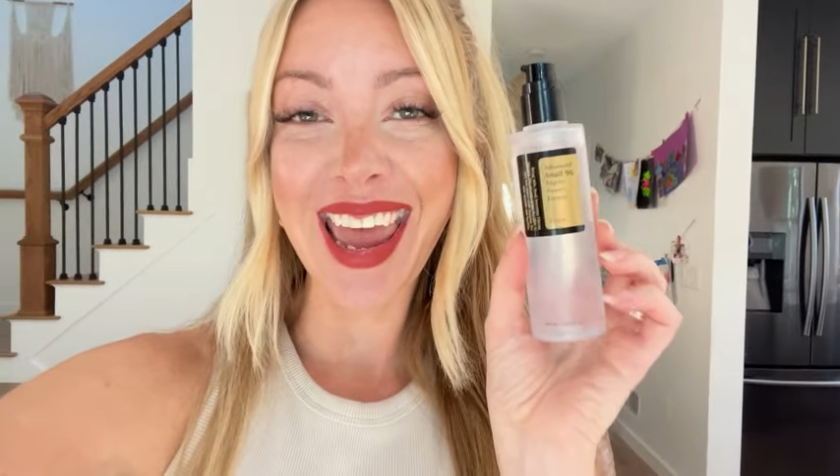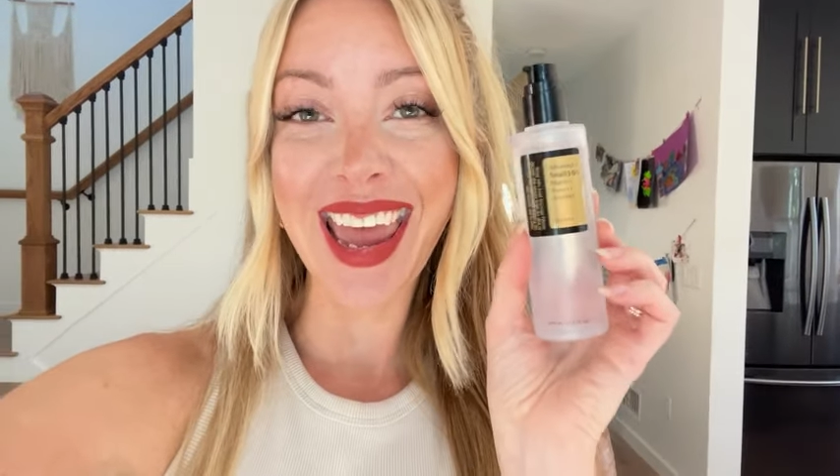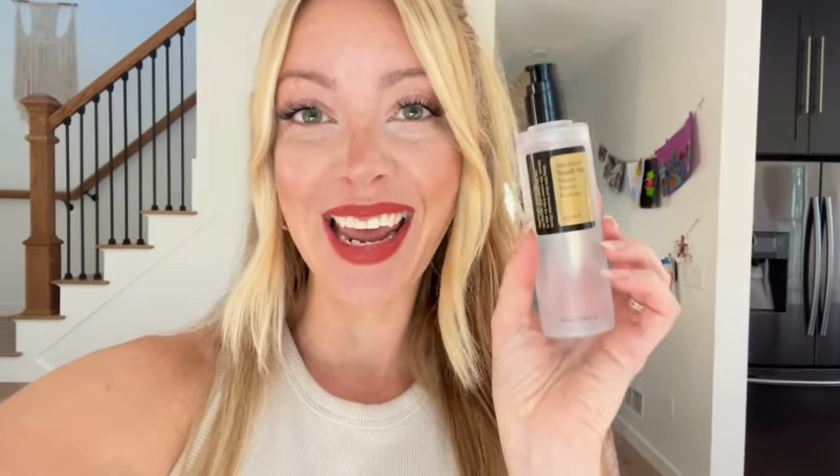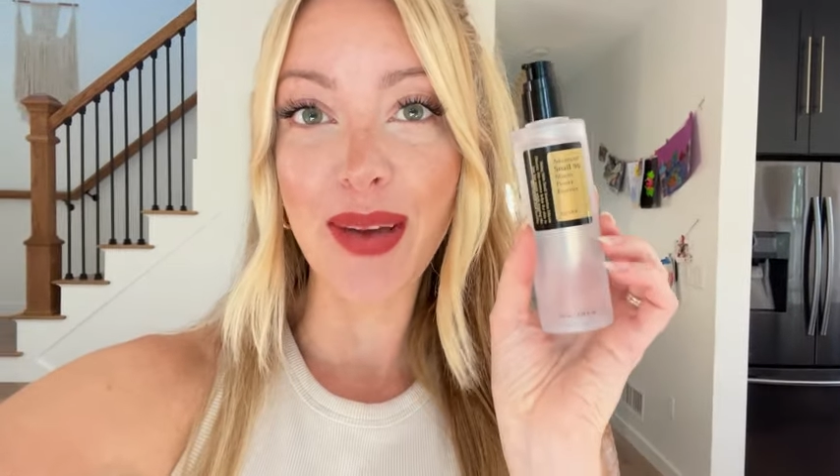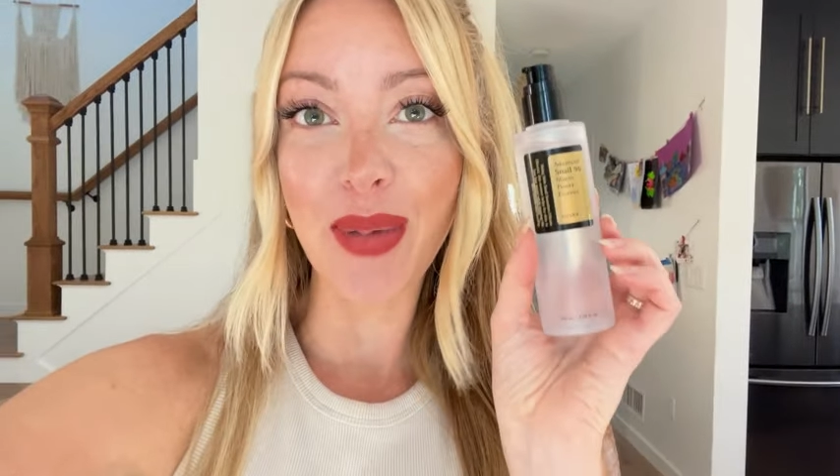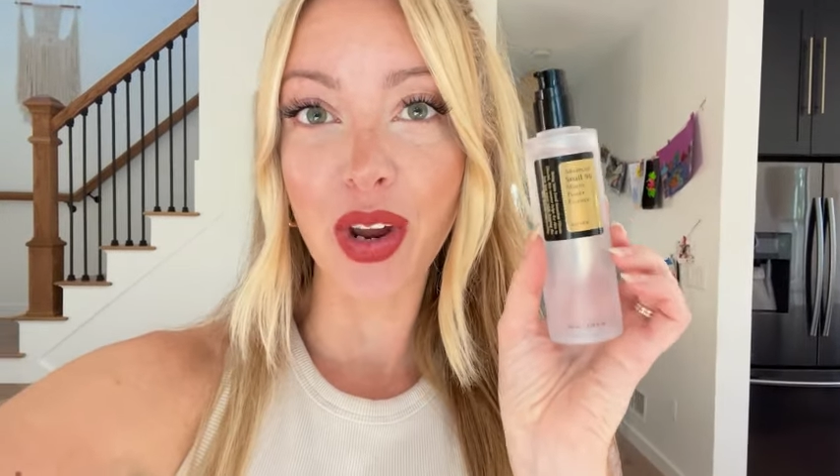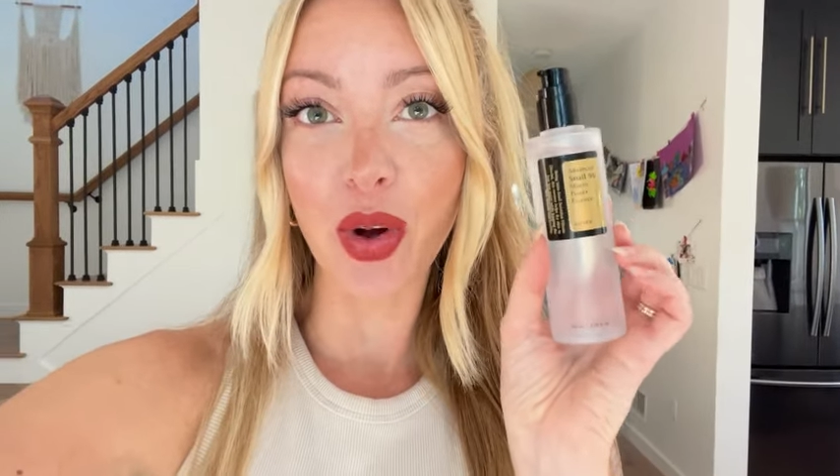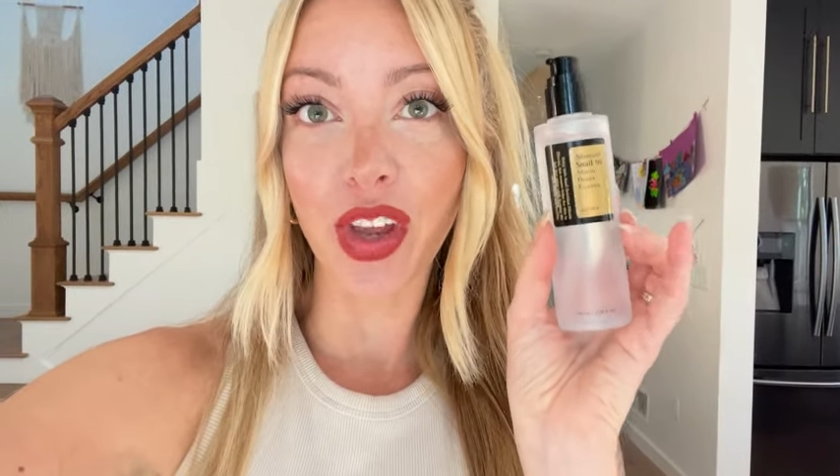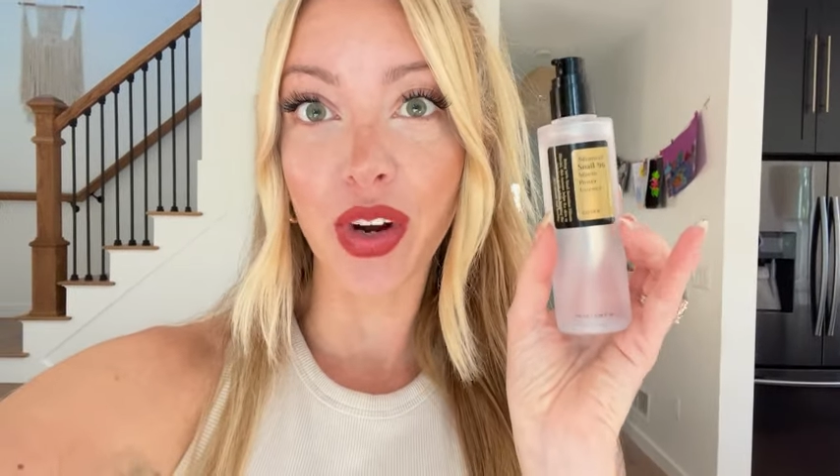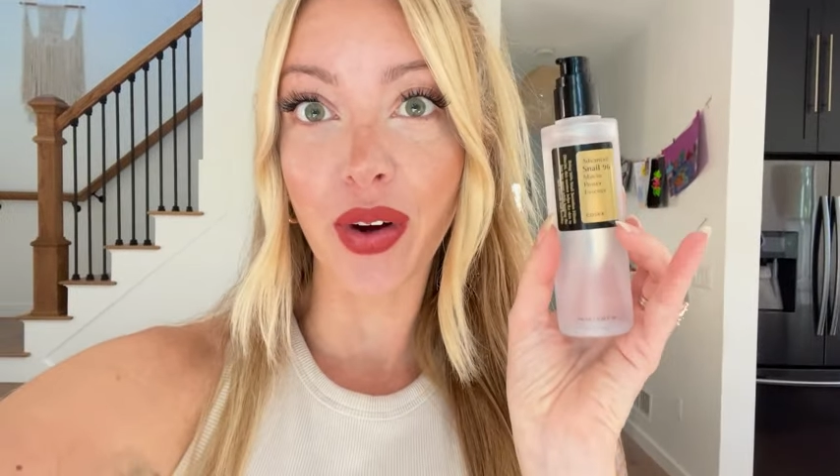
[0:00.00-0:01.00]
and I made a
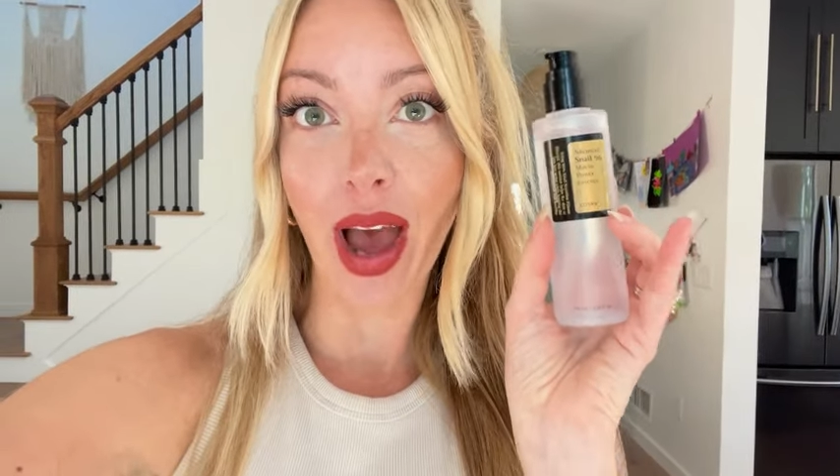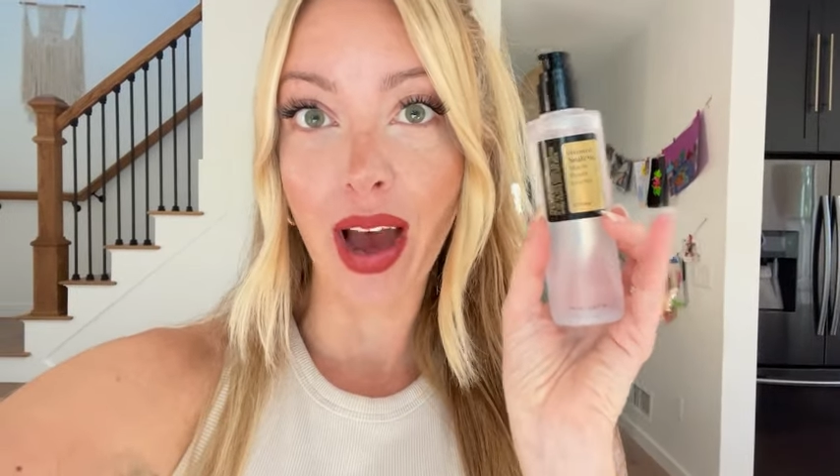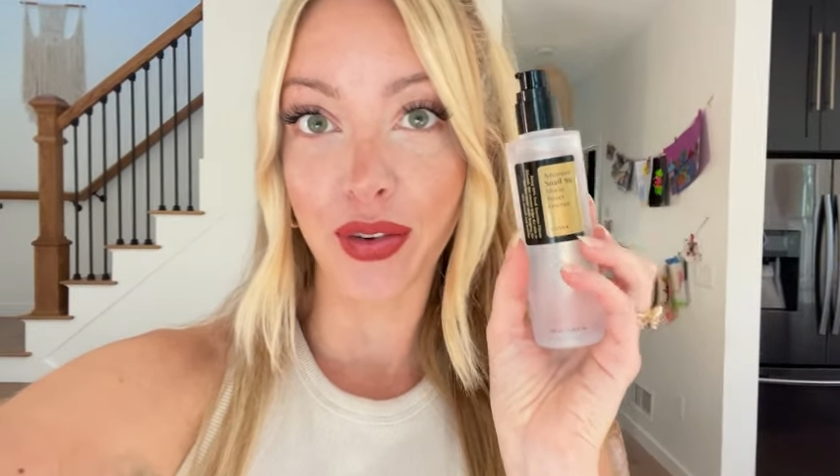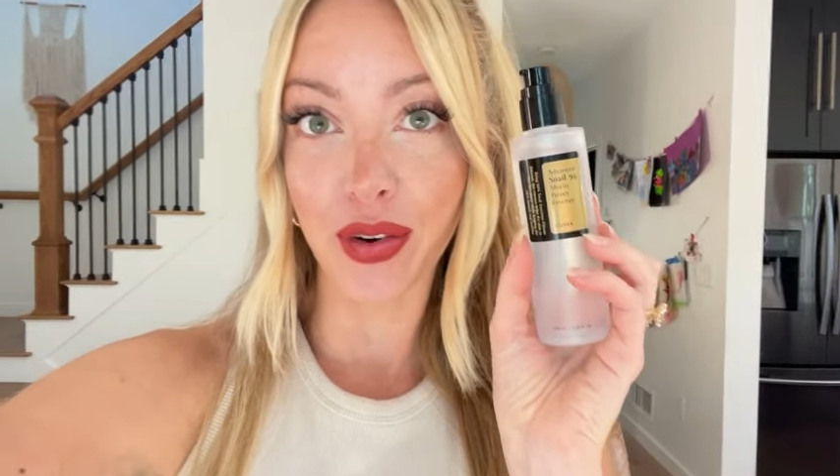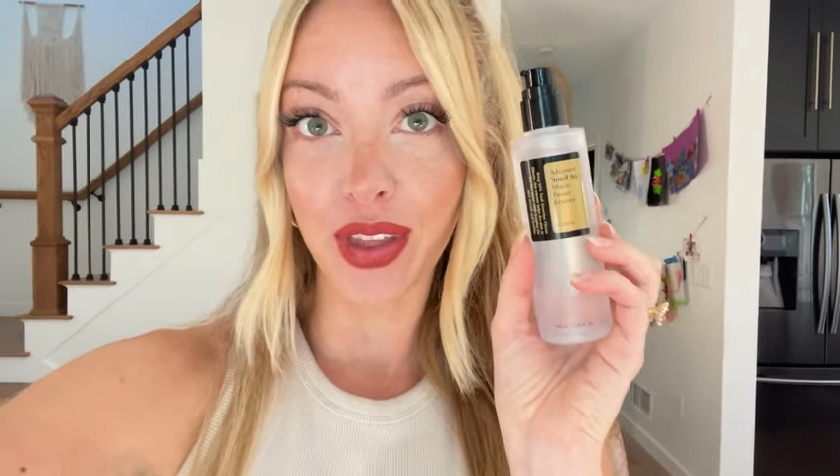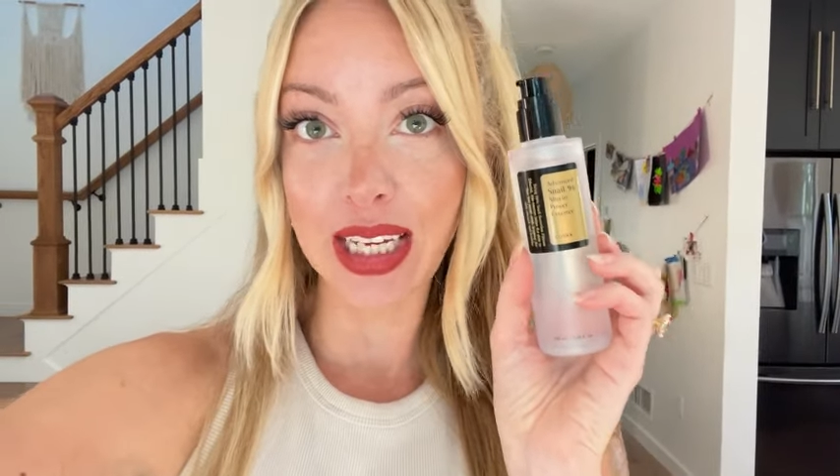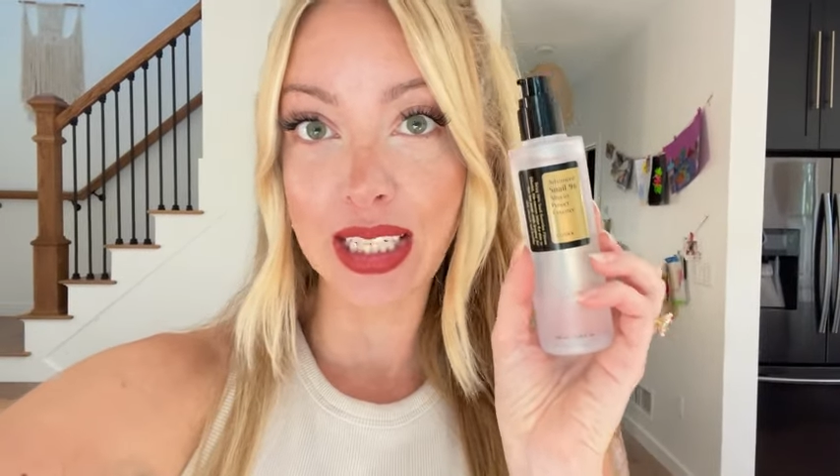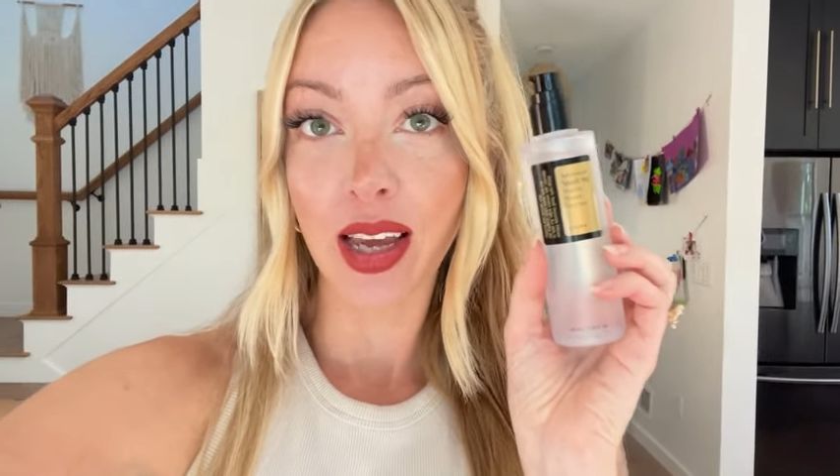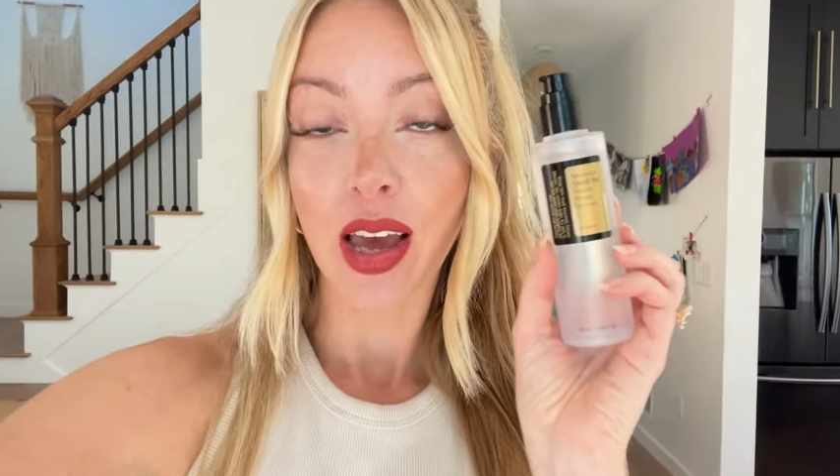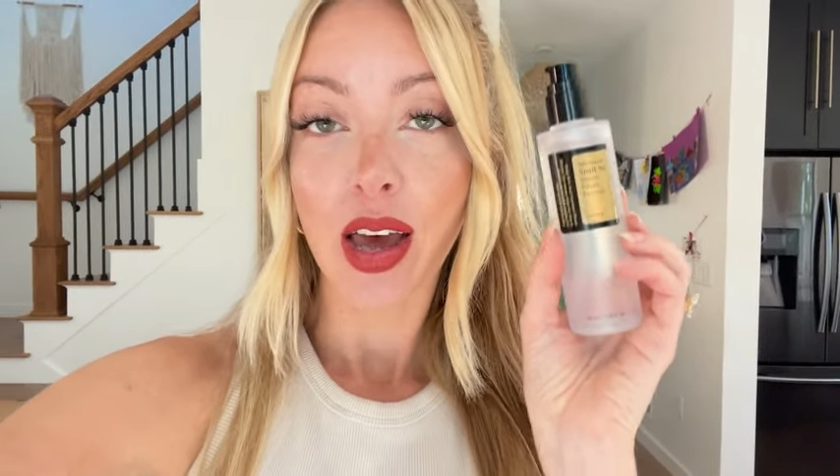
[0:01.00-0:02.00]
video after this